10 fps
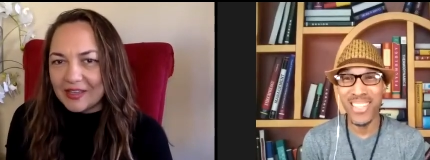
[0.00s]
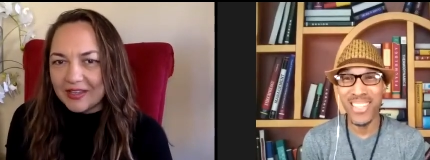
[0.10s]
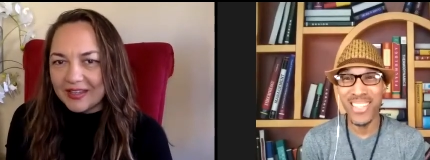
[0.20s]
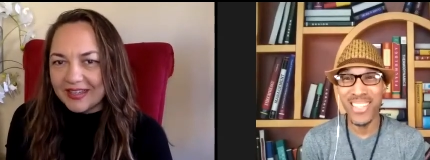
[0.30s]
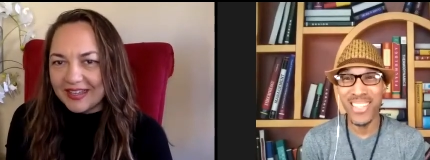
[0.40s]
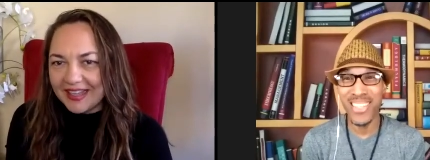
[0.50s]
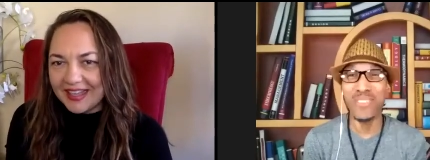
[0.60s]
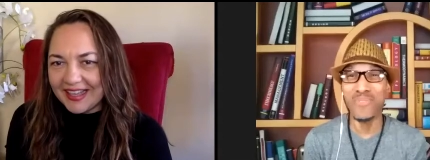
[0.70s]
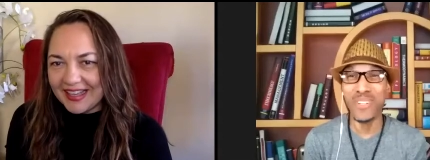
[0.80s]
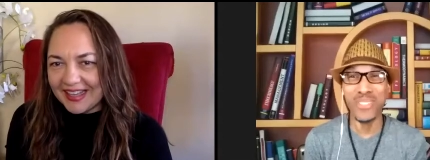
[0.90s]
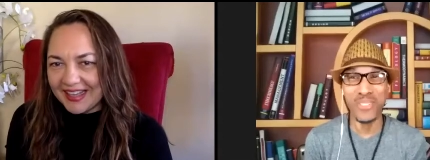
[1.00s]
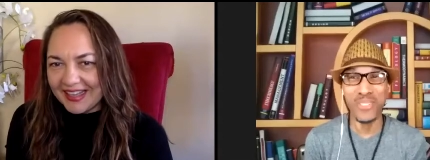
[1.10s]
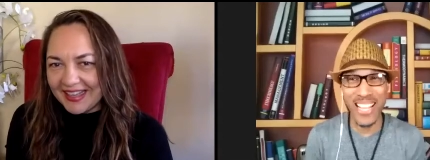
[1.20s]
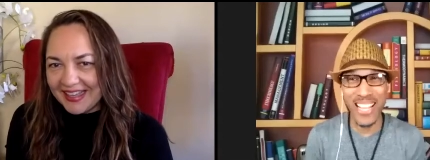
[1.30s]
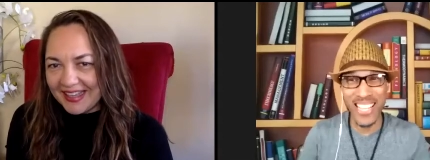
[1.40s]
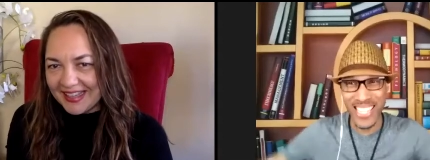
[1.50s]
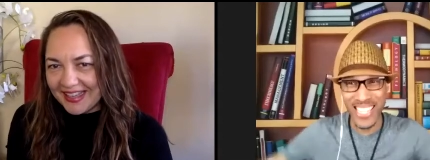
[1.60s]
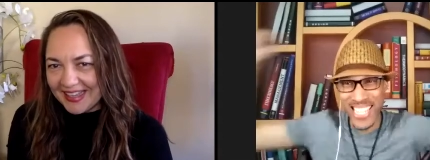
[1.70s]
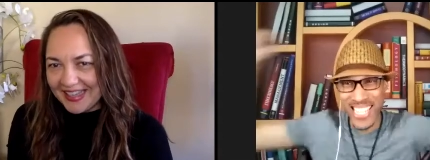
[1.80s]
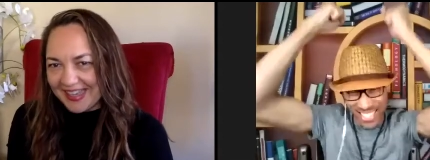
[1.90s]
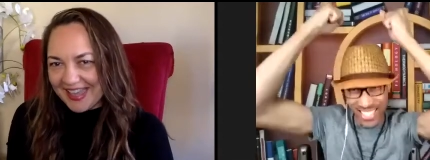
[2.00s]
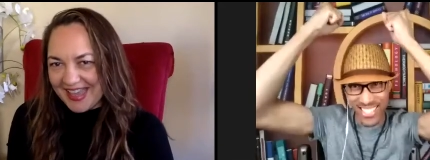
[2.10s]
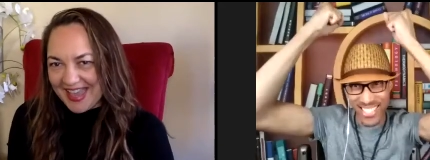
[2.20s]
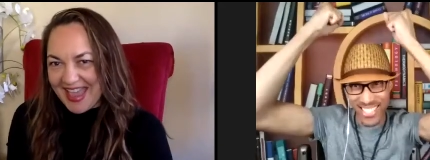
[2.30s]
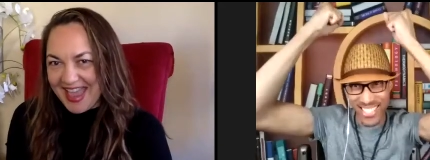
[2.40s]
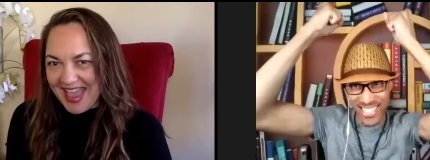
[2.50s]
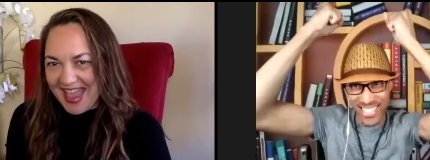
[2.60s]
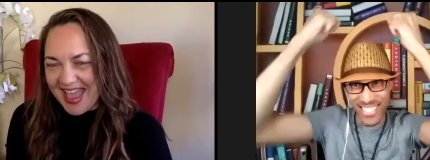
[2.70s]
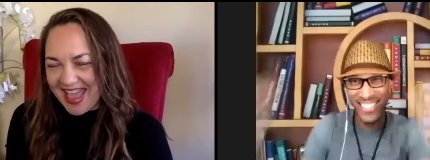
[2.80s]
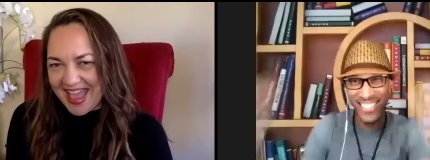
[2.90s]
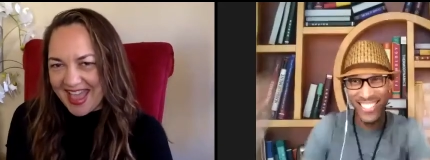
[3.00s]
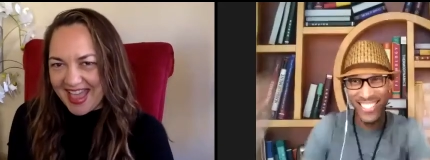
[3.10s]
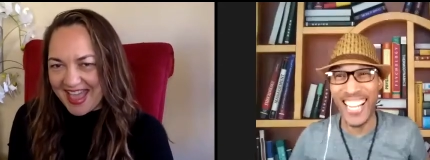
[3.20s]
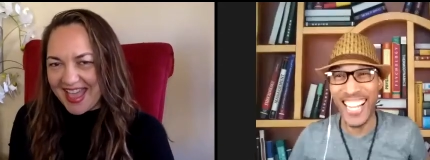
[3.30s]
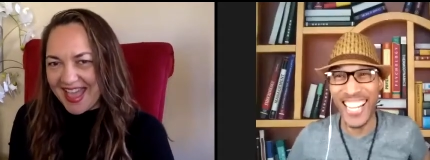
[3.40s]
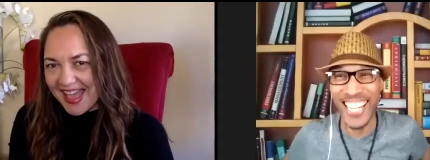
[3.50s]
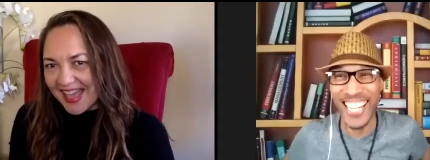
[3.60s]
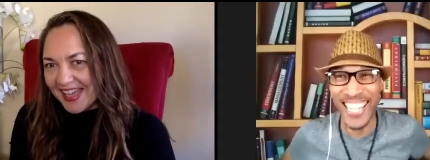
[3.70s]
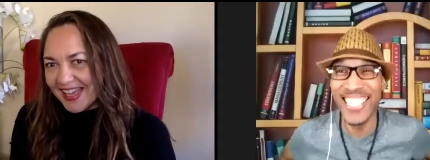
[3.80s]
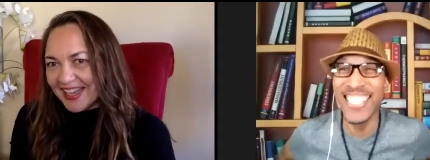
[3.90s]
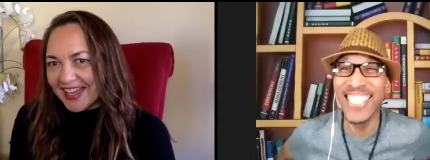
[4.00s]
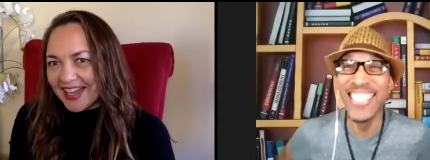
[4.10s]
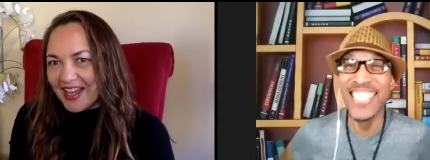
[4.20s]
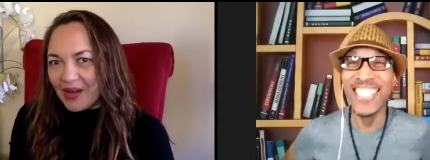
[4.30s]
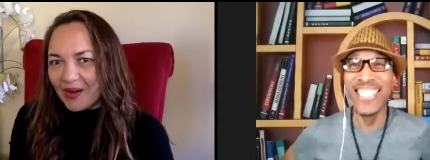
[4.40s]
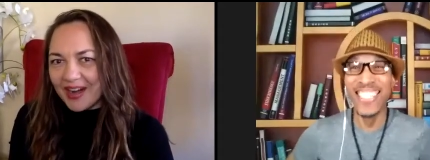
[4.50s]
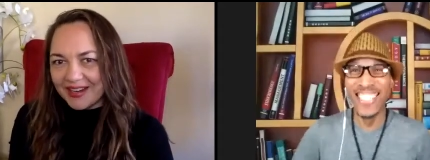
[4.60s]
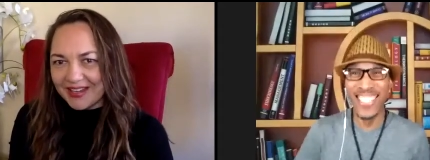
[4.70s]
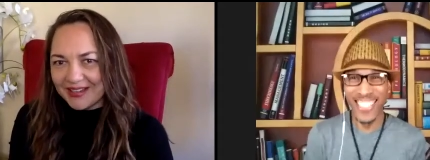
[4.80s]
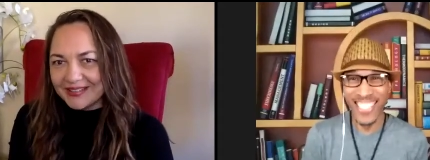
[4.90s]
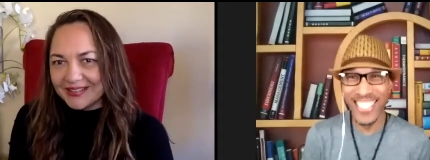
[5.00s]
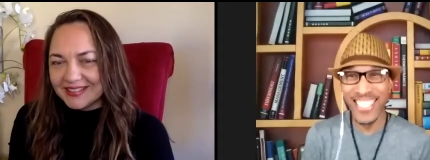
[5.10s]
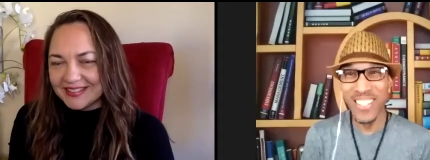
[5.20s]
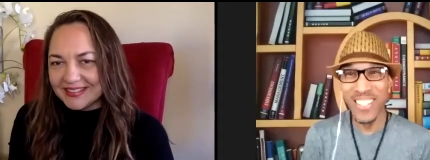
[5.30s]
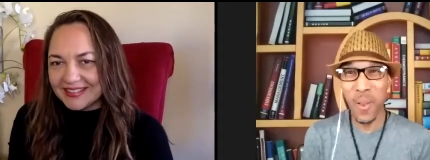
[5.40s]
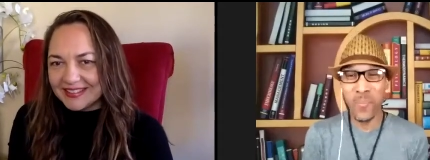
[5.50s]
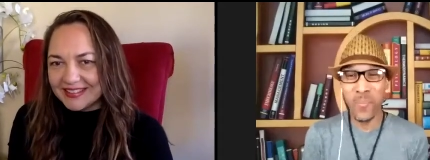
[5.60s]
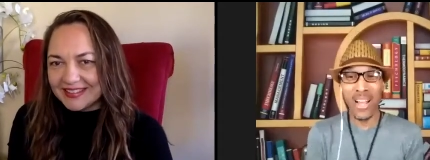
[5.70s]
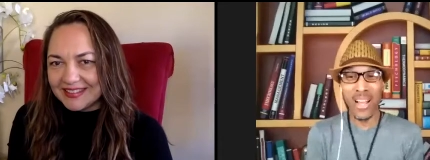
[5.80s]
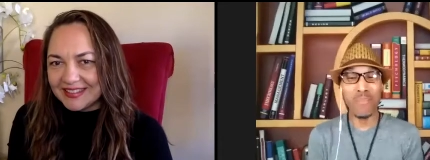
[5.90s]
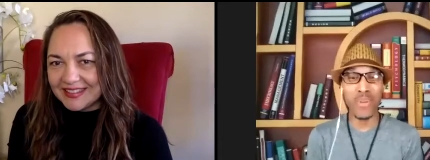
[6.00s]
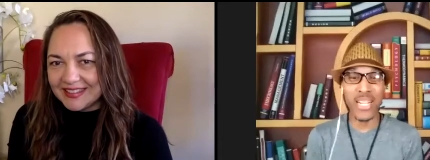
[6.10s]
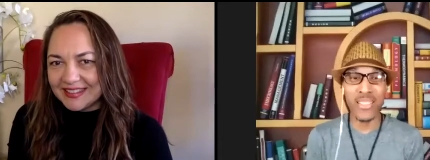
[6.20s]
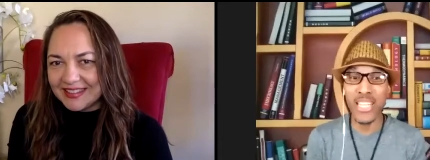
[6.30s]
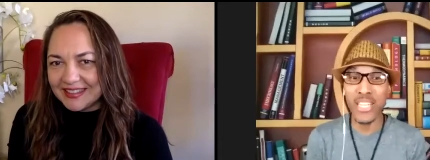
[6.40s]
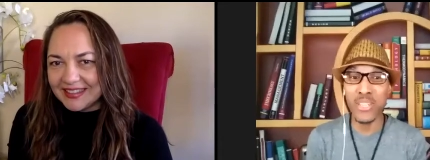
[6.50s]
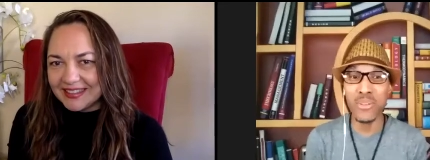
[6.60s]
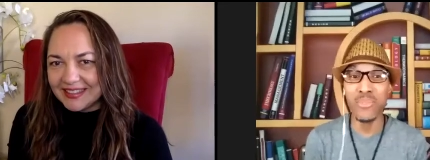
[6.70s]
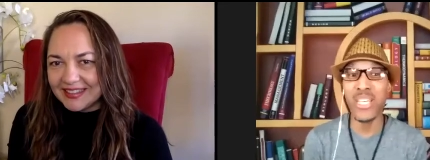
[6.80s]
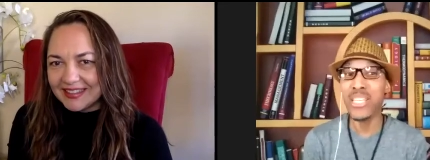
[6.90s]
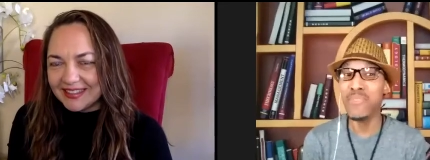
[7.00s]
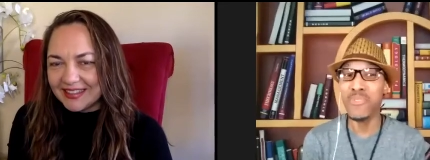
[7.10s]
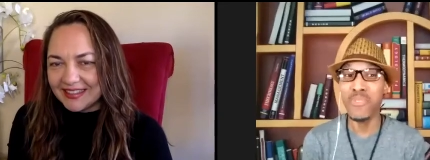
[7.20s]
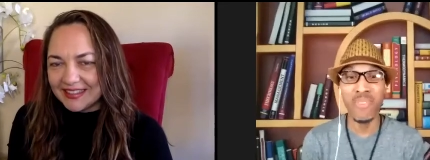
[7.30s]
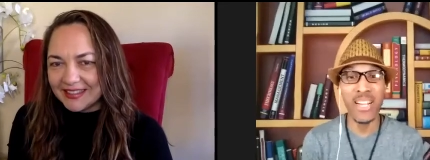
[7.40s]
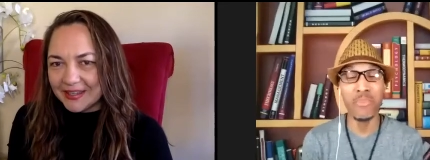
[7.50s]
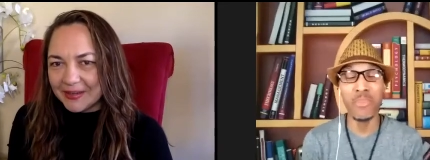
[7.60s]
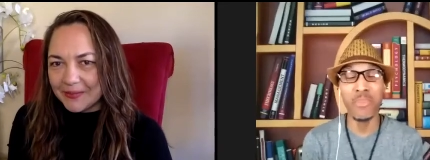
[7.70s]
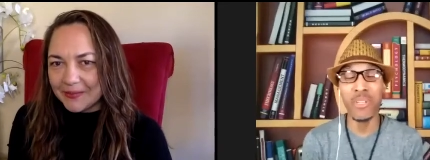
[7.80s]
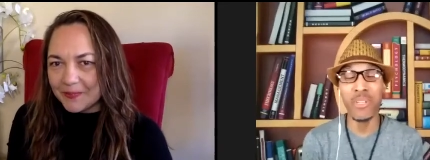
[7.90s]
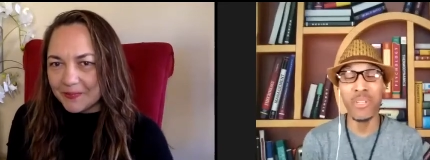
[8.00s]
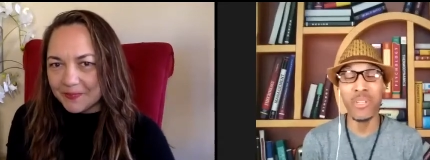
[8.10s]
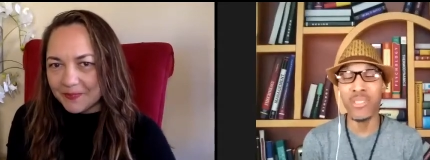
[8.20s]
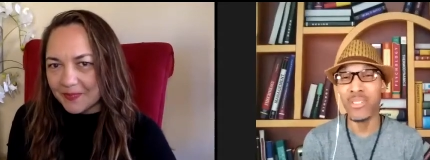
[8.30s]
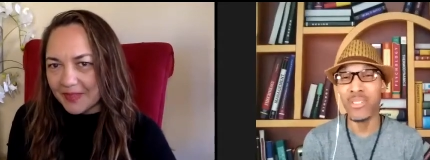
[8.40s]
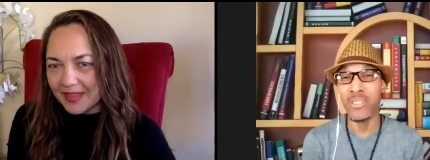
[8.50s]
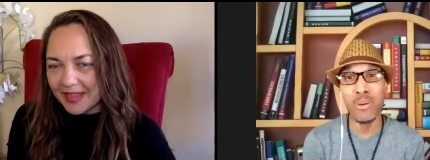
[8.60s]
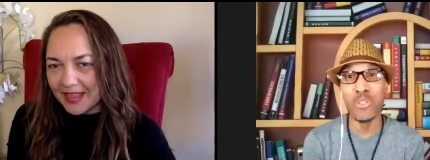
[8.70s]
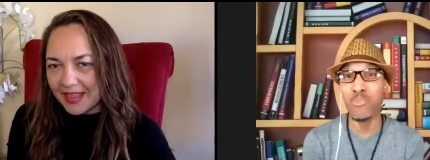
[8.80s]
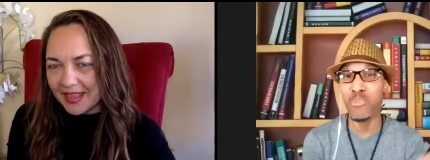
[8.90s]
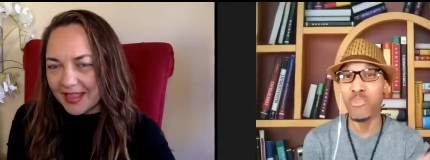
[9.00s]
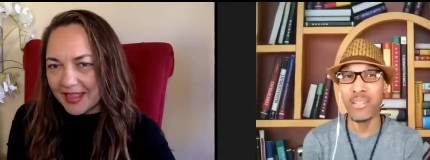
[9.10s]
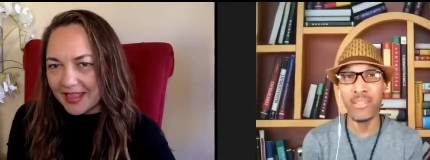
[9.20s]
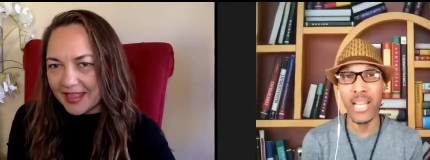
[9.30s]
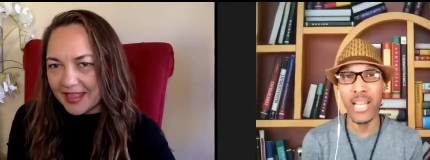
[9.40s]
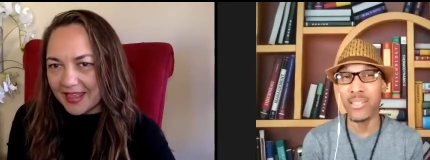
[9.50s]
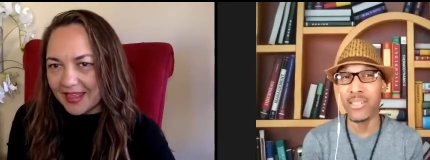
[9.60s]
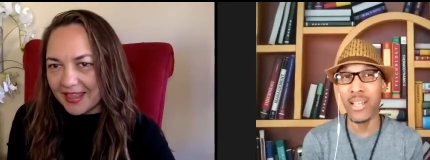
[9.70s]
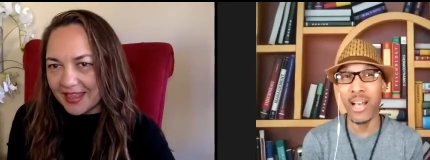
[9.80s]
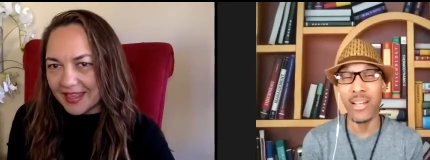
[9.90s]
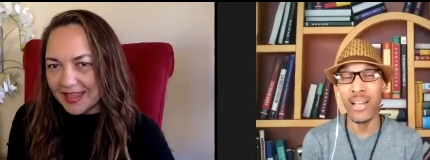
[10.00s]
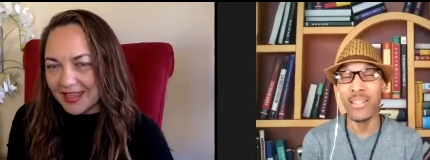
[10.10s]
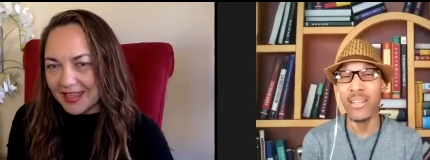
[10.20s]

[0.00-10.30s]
Speaker 1: you got the first Germaine. Yes. How
Speaker 2: are you?
Speaker 1: I'm great. Thank you. Thank you for inviting me on the show. I'm so I'm so proud of you, and I, just I, I love